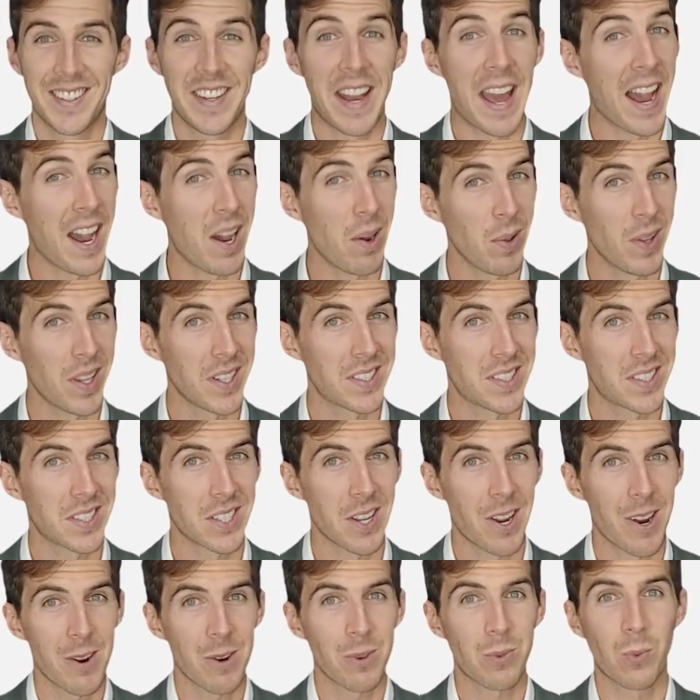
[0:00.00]
Now let's
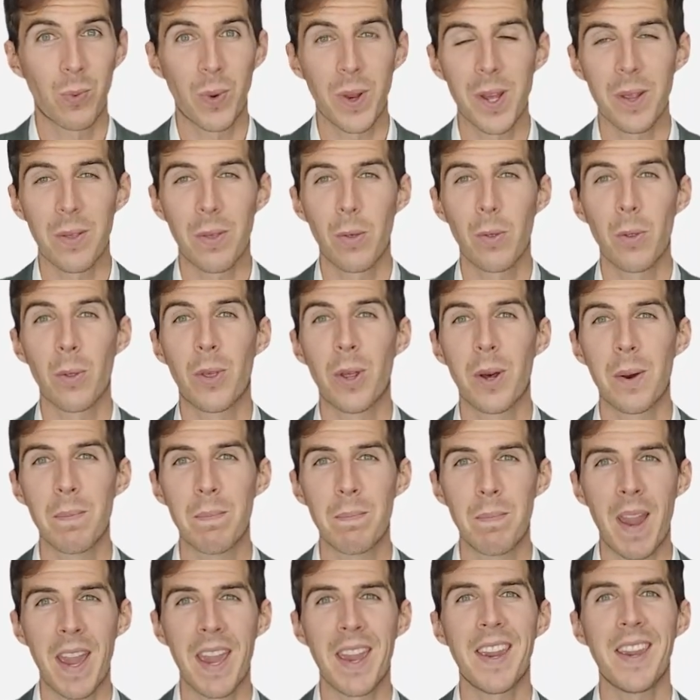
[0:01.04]
start with the
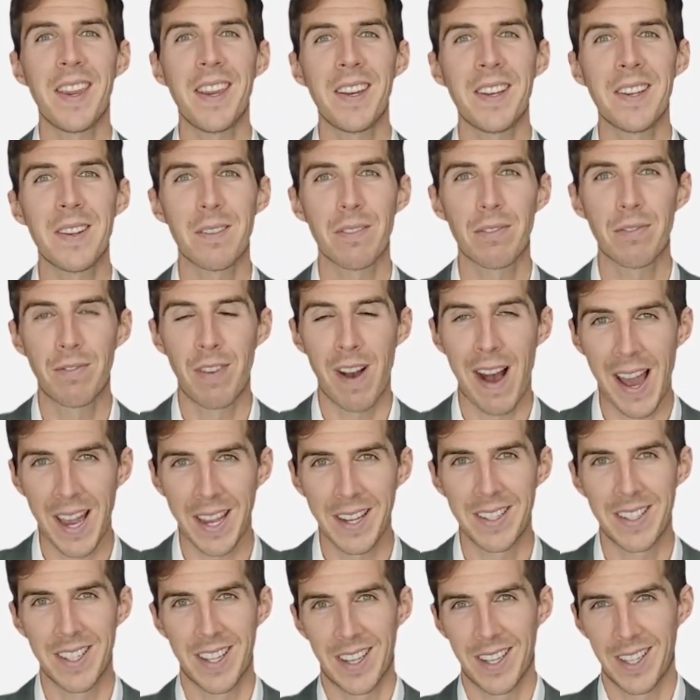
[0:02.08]
main
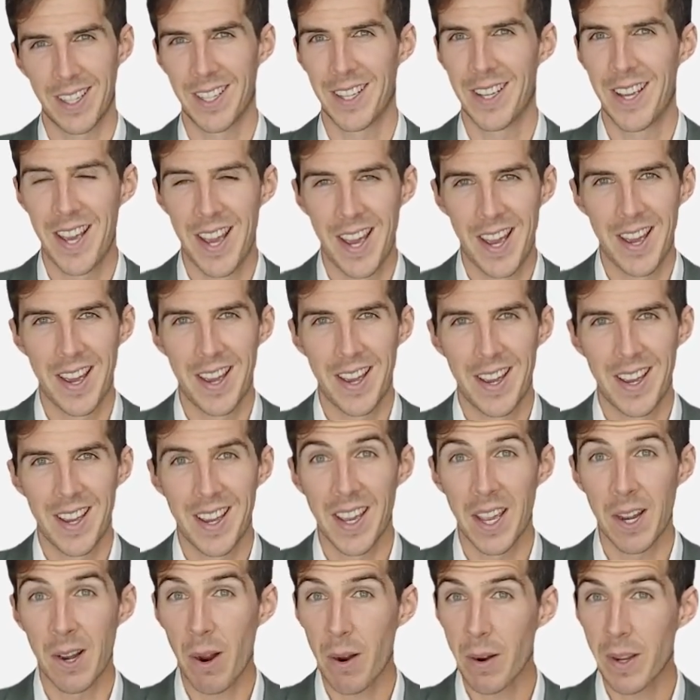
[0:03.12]
finding.
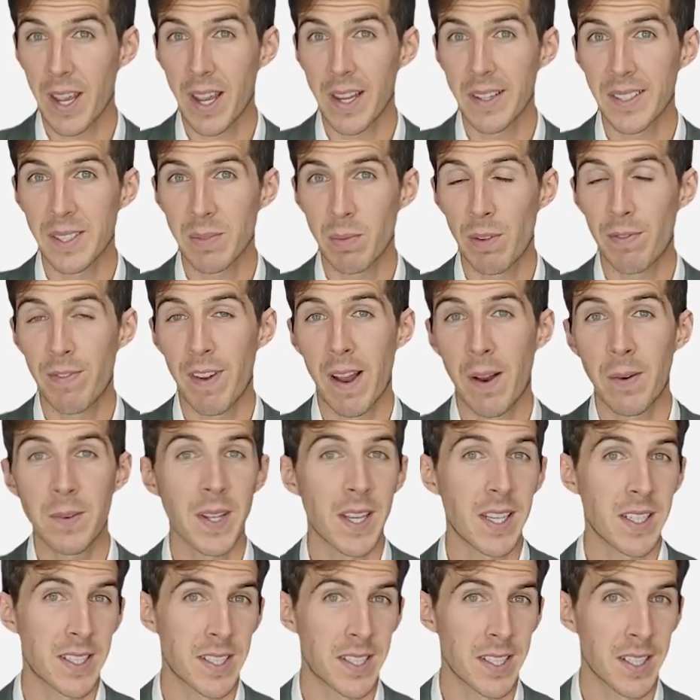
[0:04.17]
In our case, we found a